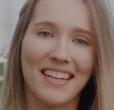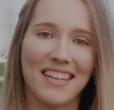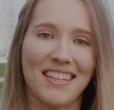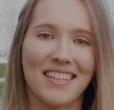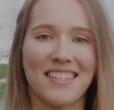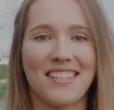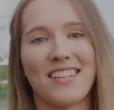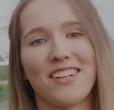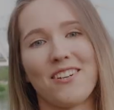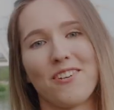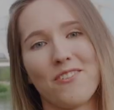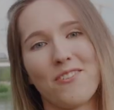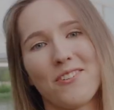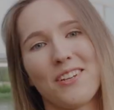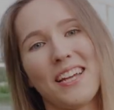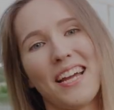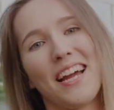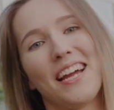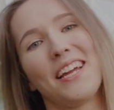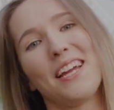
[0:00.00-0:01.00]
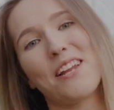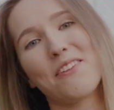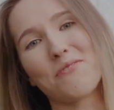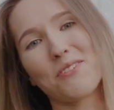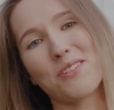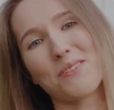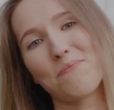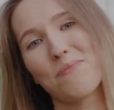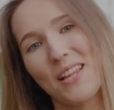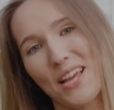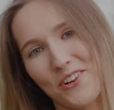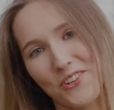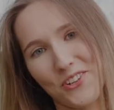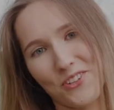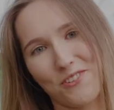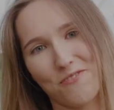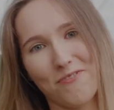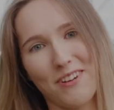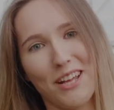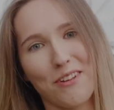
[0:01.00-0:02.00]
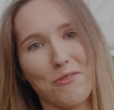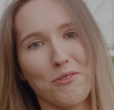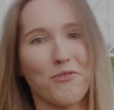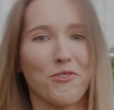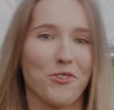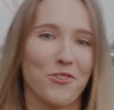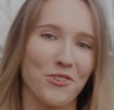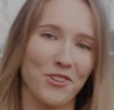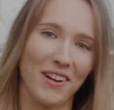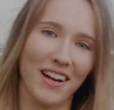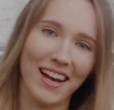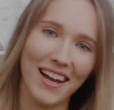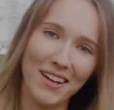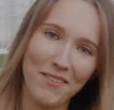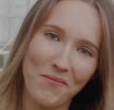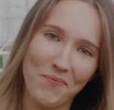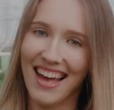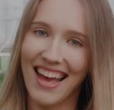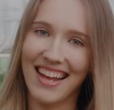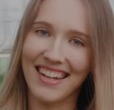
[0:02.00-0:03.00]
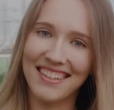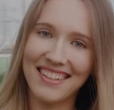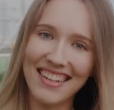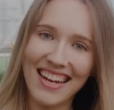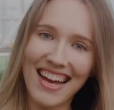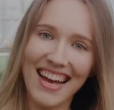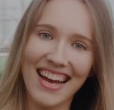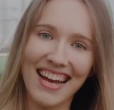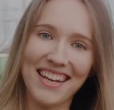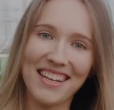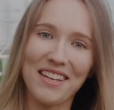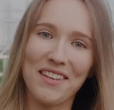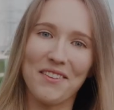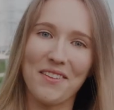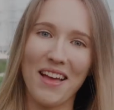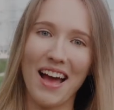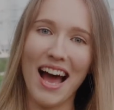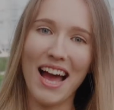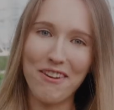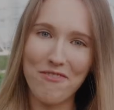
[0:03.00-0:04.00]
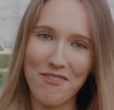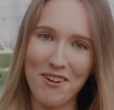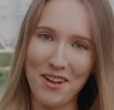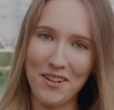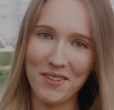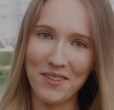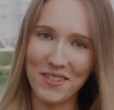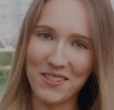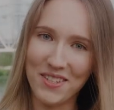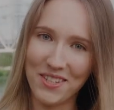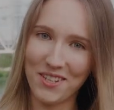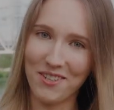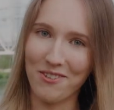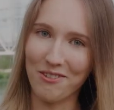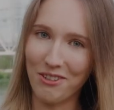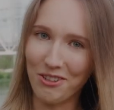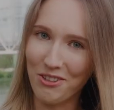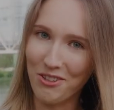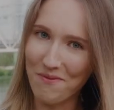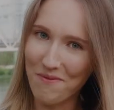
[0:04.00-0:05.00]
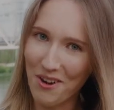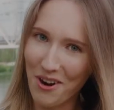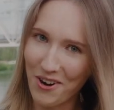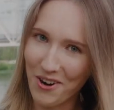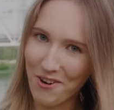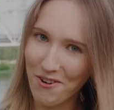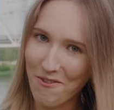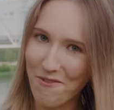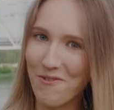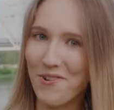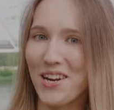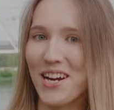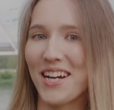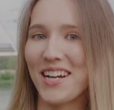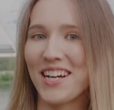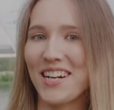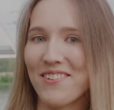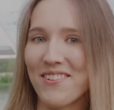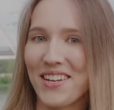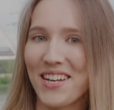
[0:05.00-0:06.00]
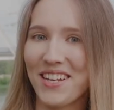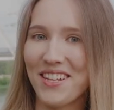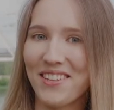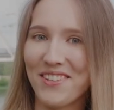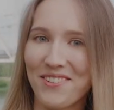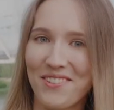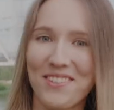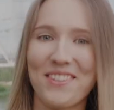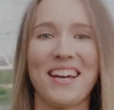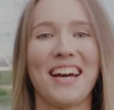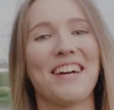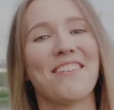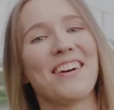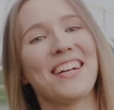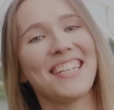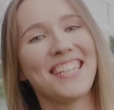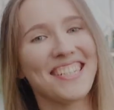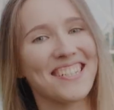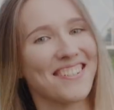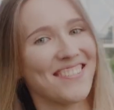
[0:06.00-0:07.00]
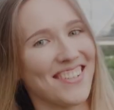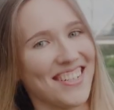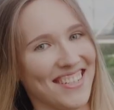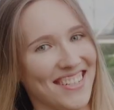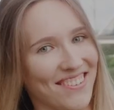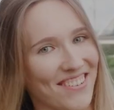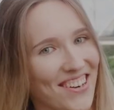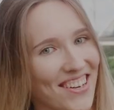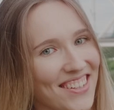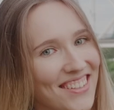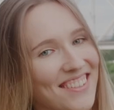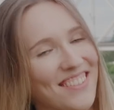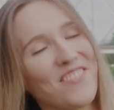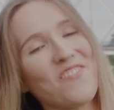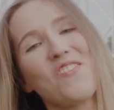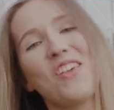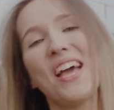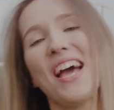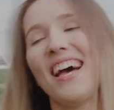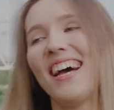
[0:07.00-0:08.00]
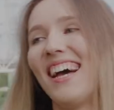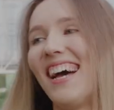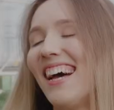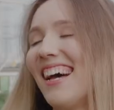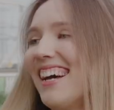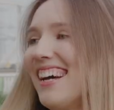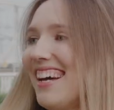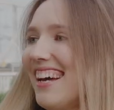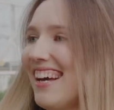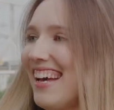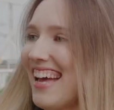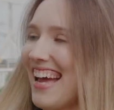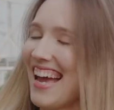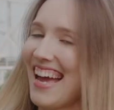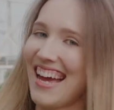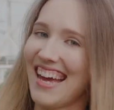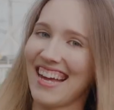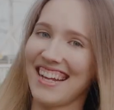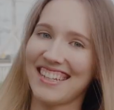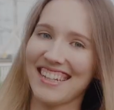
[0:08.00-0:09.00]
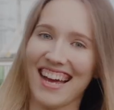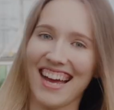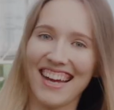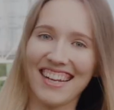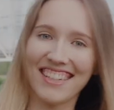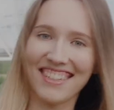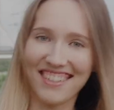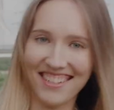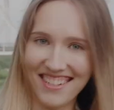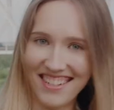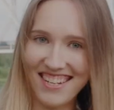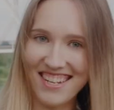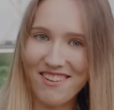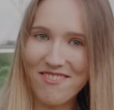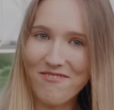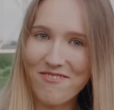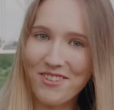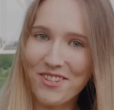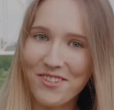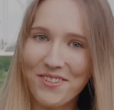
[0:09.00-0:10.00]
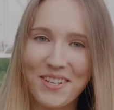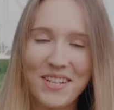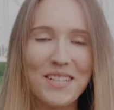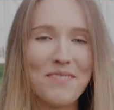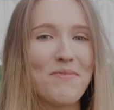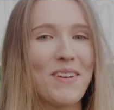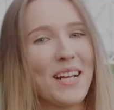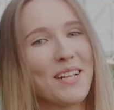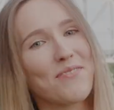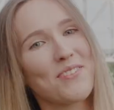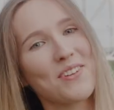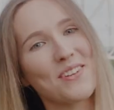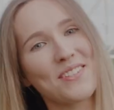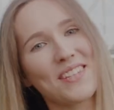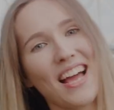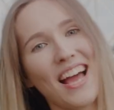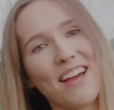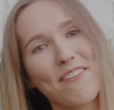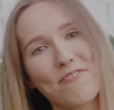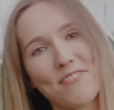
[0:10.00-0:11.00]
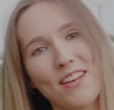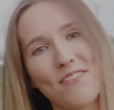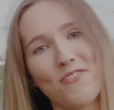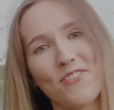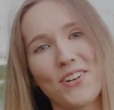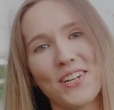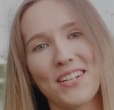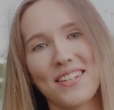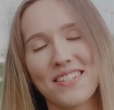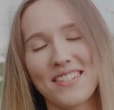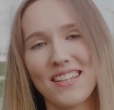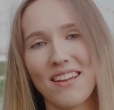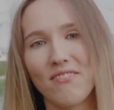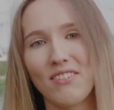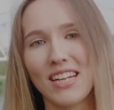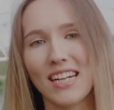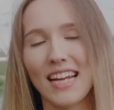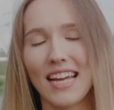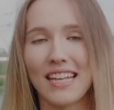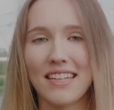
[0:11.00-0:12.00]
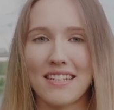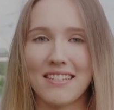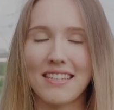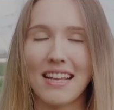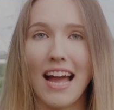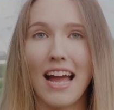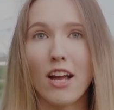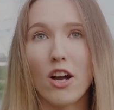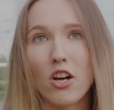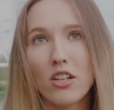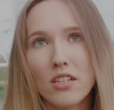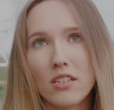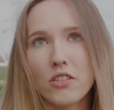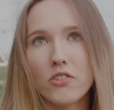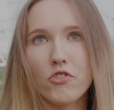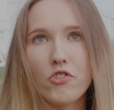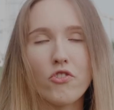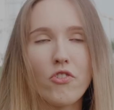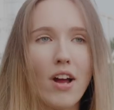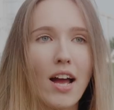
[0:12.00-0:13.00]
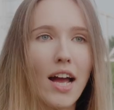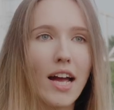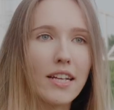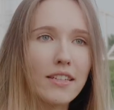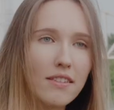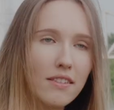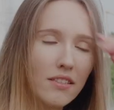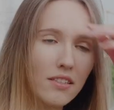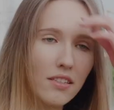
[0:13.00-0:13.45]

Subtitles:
So yeah, it was a pleasure to fight with you, Shukai. And yeah, I won, so tomorrow we are going to a Taiwanese restaurant. and I don't know what to expect because I've never eaten something like this. I only tried